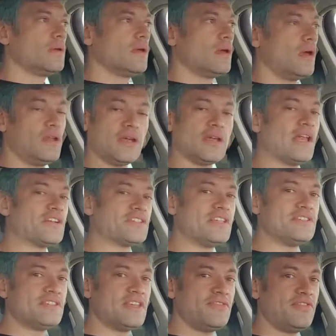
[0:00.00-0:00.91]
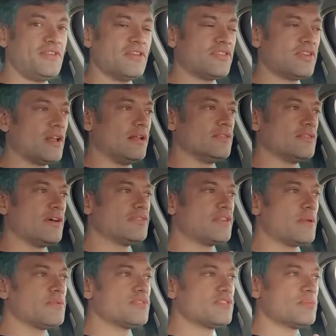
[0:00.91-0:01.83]
And you can actually see for yourselves. I've
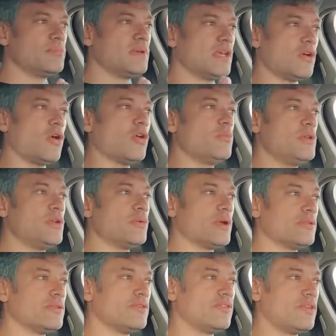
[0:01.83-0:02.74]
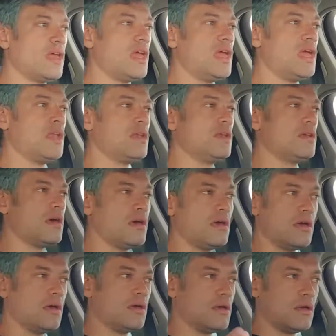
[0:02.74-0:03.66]
done some economy runs in
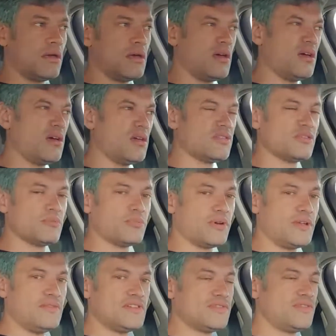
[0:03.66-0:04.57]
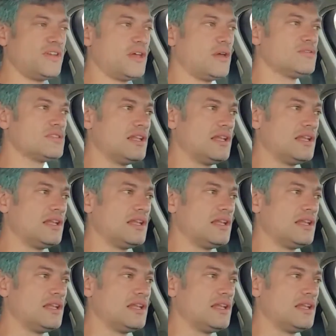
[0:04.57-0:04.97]
some previous videos.